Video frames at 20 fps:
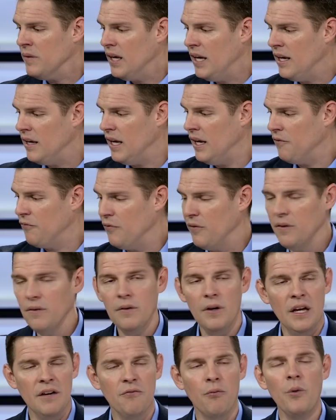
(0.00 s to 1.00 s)
if,
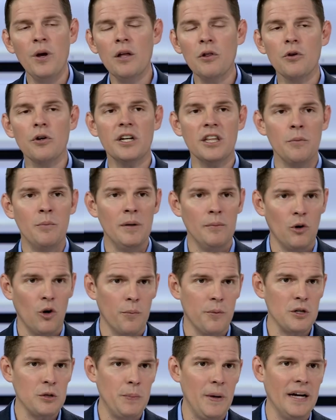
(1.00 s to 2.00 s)
if we look at the biblical
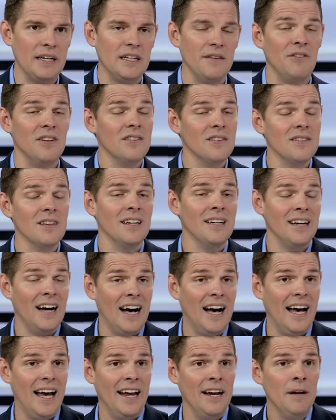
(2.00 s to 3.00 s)
perspective, this is a
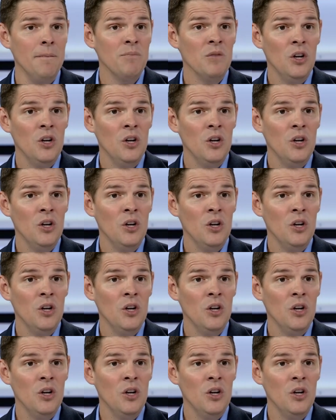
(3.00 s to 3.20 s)
guy